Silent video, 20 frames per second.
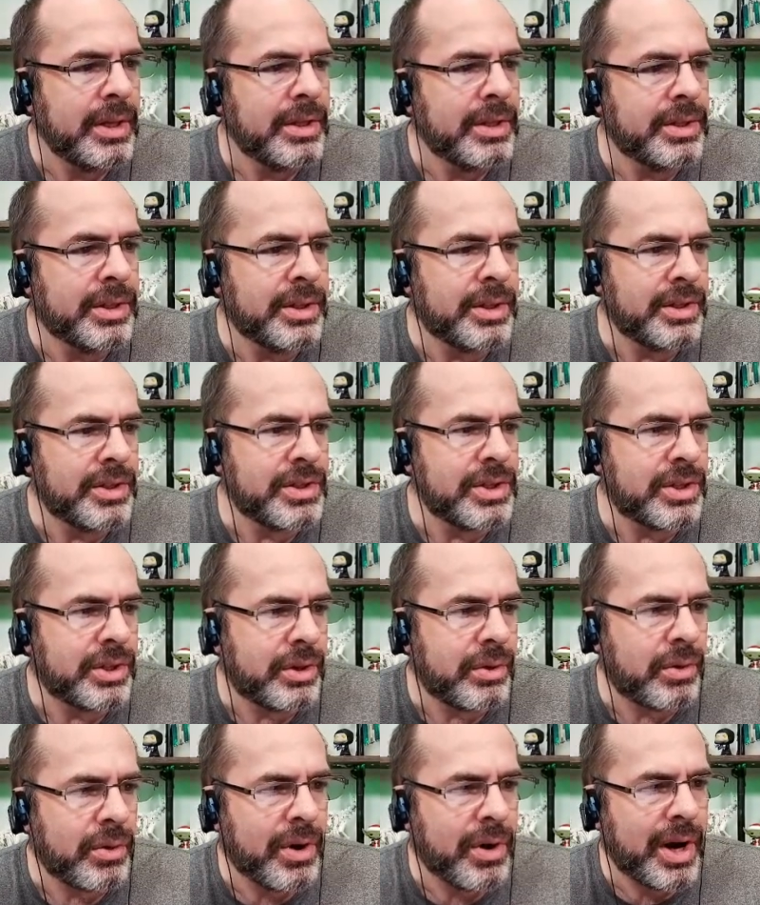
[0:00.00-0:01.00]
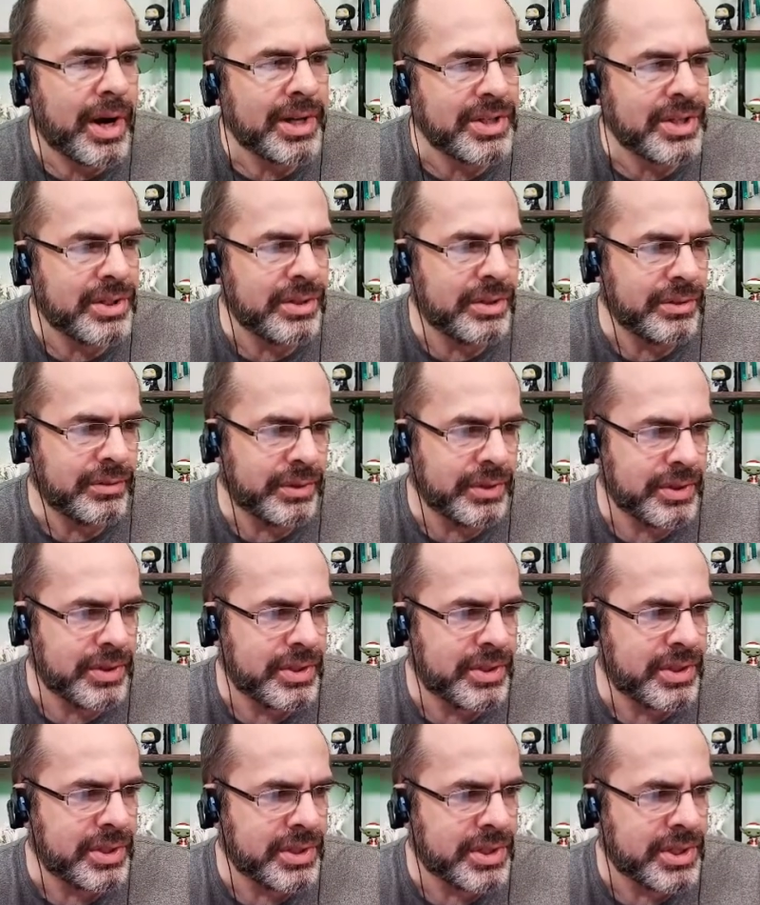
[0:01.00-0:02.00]
Then there's the
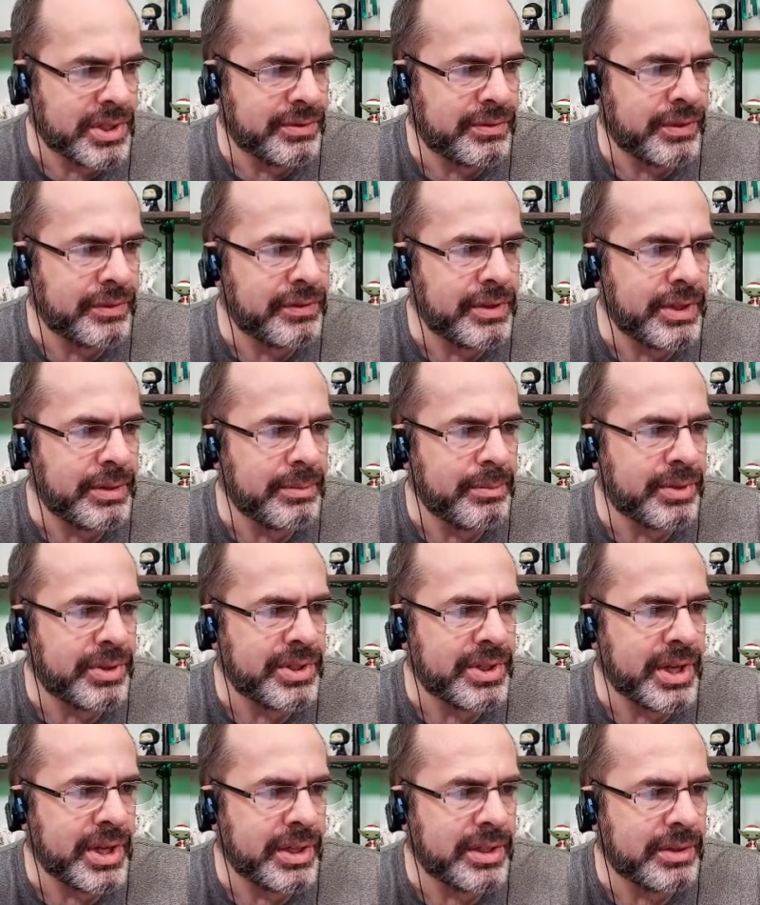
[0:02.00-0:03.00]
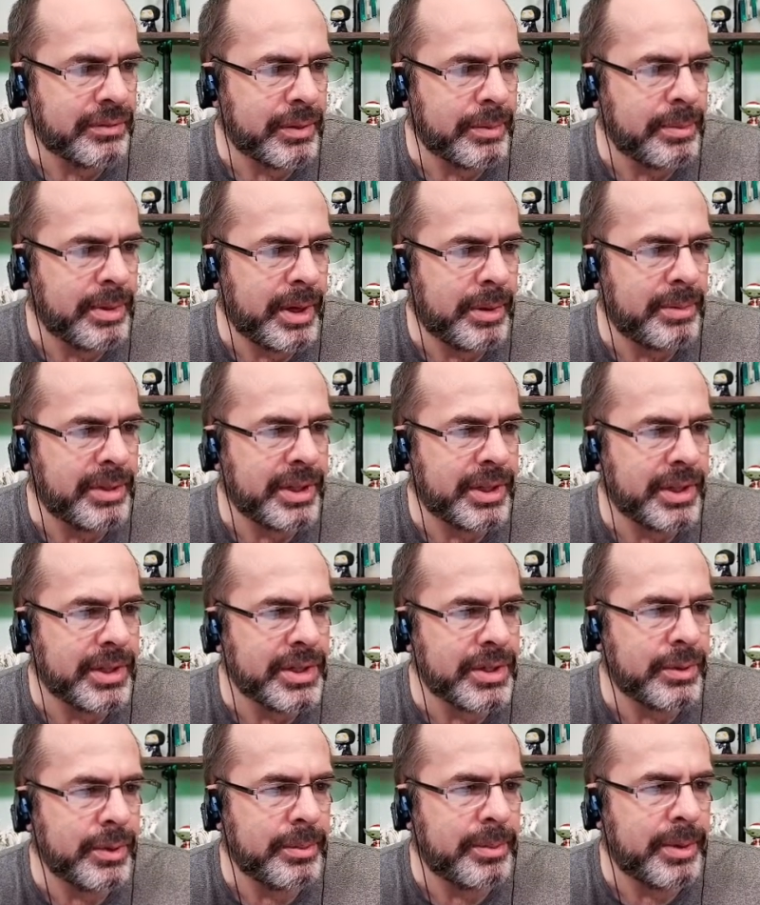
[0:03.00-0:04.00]
crossovers. This is 15% of Republicans
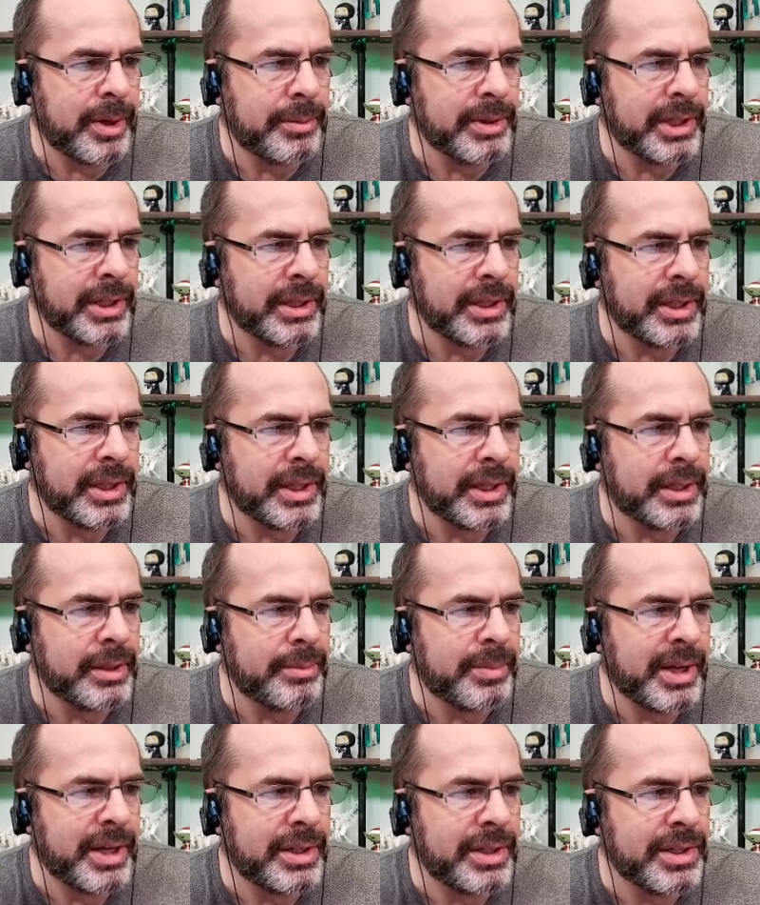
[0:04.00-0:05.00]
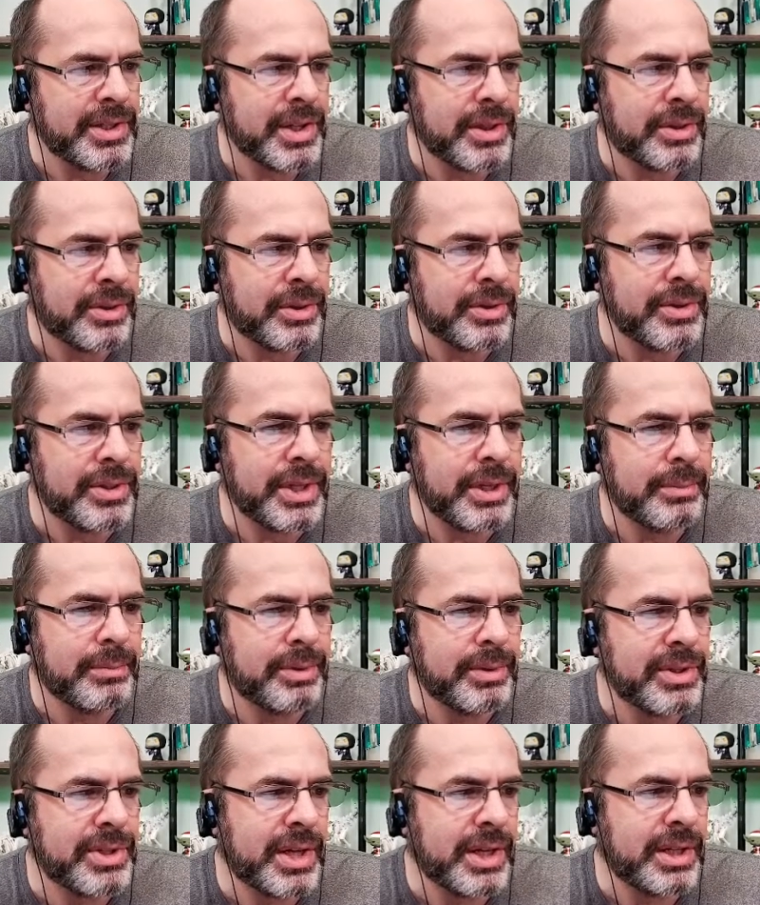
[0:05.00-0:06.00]
and Republican-leaning independents and
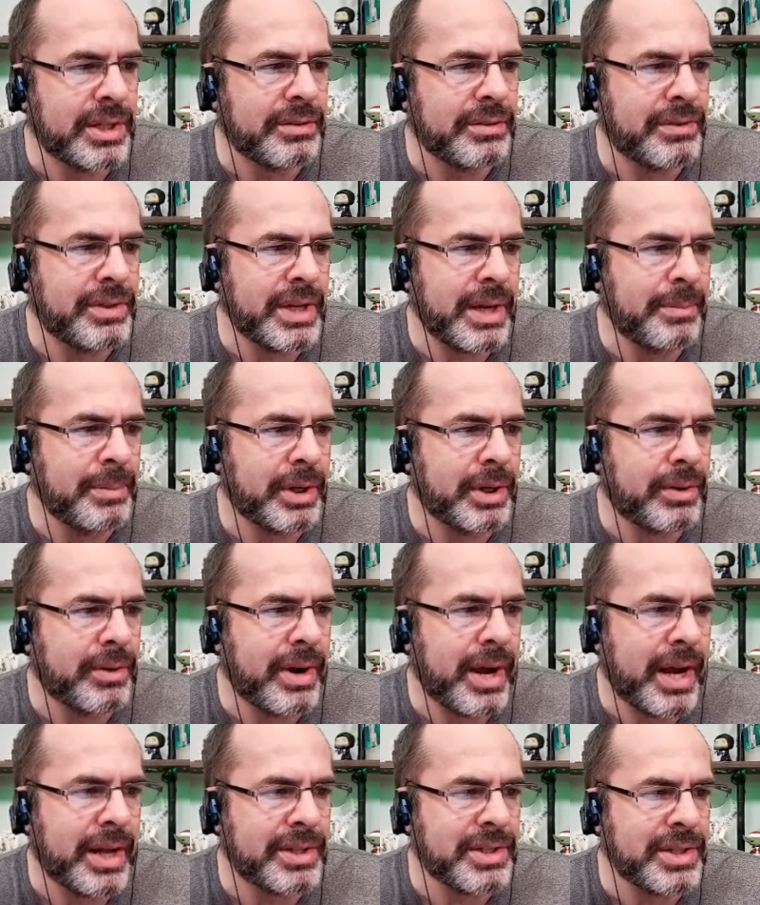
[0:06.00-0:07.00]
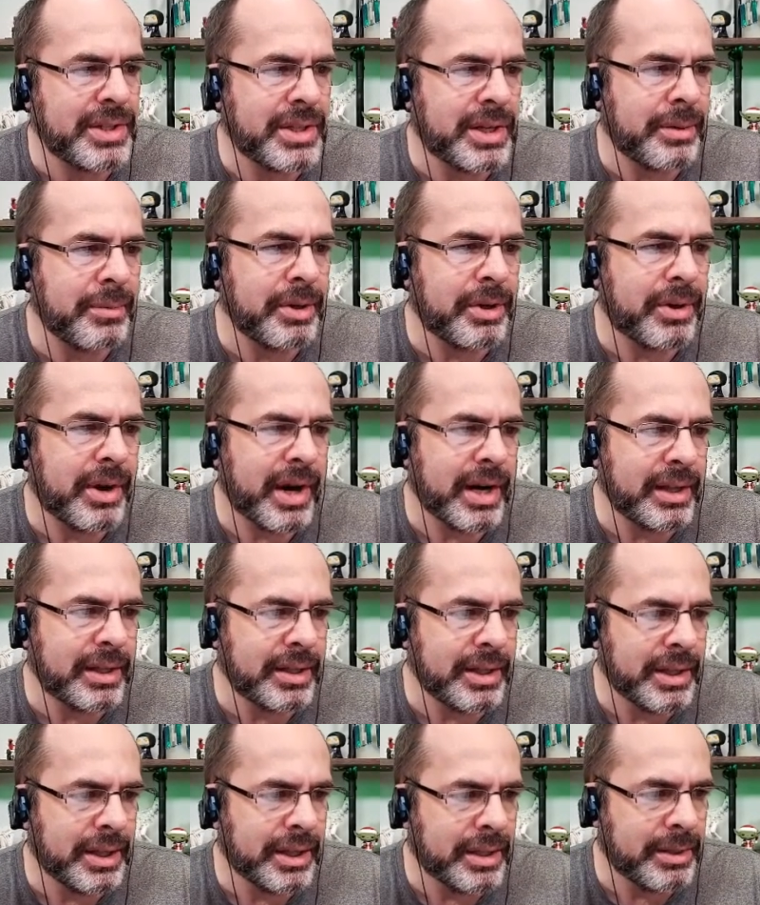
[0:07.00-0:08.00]
13% of Democrats and
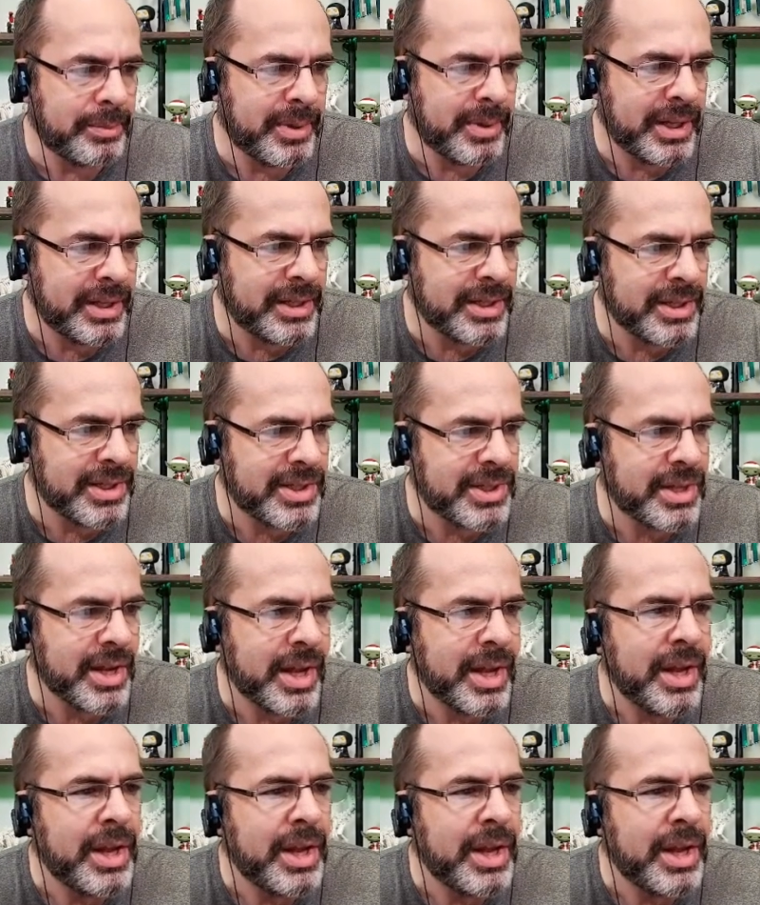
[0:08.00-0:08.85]
Democratic-leaning independents.